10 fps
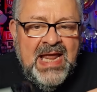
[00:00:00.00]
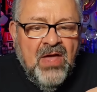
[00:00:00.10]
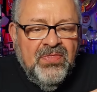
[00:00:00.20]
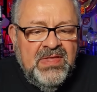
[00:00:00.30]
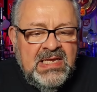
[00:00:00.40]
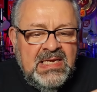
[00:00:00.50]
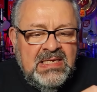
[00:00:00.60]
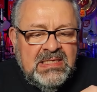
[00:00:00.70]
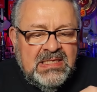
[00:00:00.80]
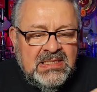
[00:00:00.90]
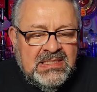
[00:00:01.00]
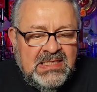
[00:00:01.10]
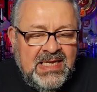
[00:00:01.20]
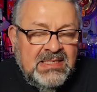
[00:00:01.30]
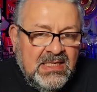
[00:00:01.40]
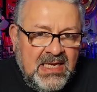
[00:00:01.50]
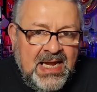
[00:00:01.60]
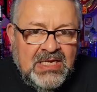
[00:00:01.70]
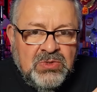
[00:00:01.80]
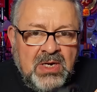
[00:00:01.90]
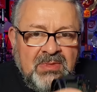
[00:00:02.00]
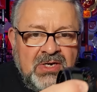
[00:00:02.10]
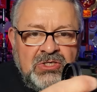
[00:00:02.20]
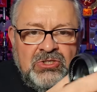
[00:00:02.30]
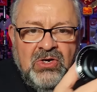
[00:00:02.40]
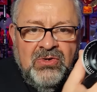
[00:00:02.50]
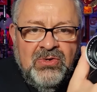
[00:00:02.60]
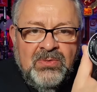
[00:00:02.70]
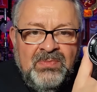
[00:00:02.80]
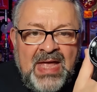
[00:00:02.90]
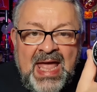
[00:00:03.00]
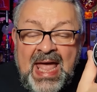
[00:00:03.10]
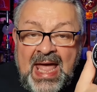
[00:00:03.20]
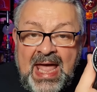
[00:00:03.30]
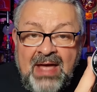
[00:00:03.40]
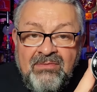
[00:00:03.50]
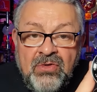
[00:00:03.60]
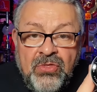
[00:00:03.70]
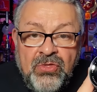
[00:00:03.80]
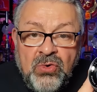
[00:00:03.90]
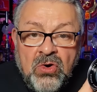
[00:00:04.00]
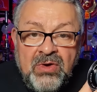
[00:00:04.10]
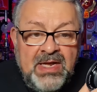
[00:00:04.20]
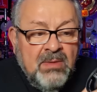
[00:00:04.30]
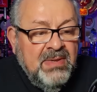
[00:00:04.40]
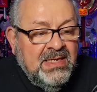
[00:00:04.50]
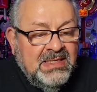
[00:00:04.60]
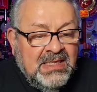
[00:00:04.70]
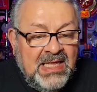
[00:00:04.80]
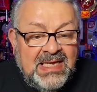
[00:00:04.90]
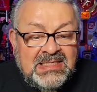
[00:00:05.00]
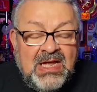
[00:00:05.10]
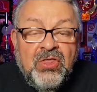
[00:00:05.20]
Now, the this lens and the next one I'm going to show you have thorium in the glass.